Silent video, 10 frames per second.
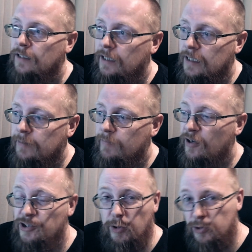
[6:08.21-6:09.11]
that
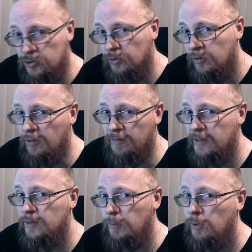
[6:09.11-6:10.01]
are so subtle that
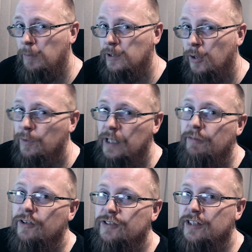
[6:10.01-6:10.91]
they'll probably only
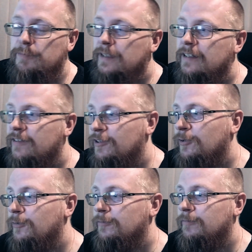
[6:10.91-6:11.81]
ever interest me,
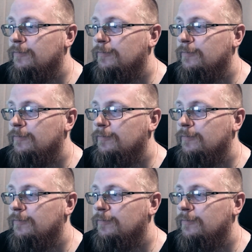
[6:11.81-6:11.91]
so